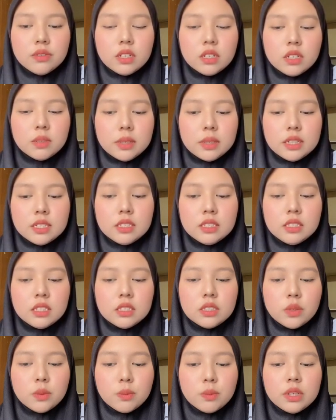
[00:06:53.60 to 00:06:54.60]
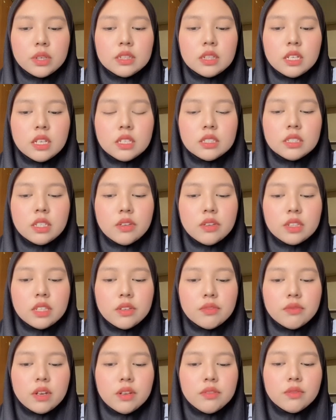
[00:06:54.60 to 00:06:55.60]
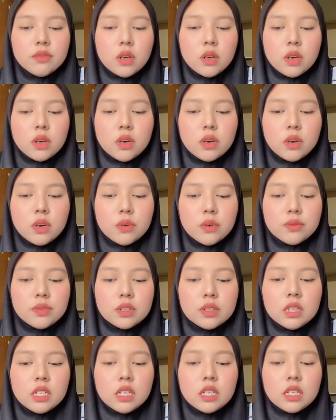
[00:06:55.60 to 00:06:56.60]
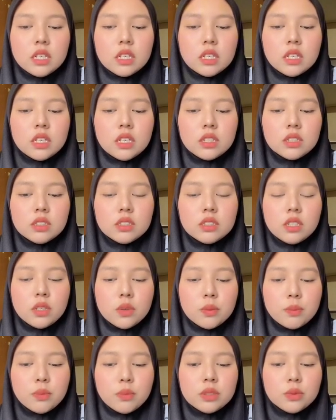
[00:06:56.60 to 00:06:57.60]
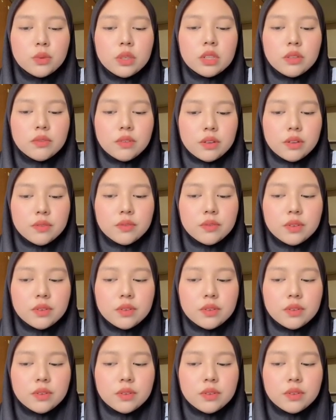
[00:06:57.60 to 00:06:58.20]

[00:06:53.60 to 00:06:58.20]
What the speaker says: minus 0.75 over 0.25.